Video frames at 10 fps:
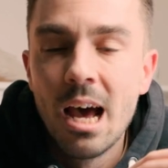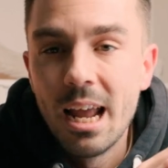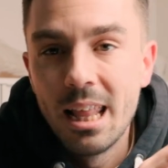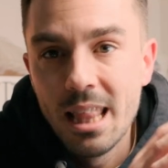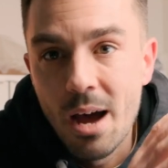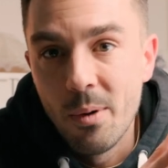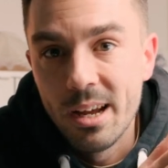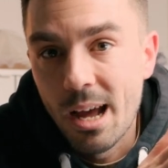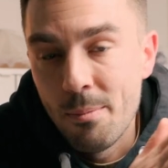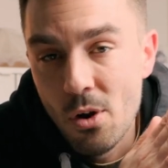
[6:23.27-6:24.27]
And in that
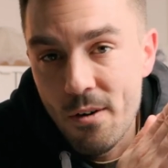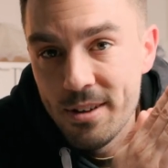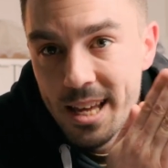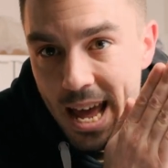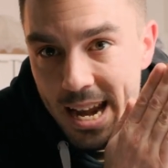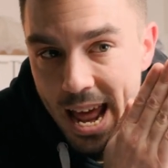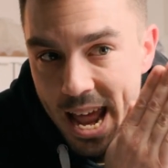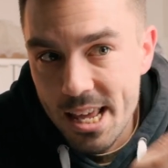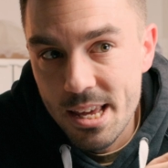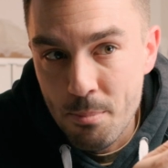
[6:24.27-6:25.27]
way I'm not forgetting
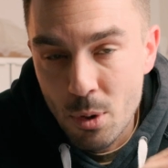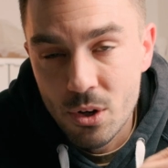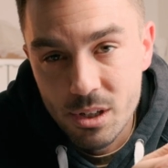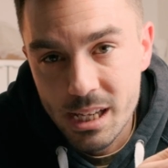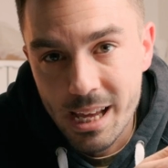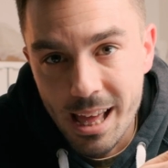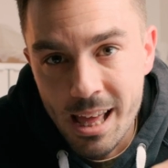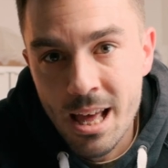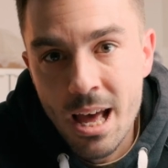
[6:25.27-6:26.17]
any important kit,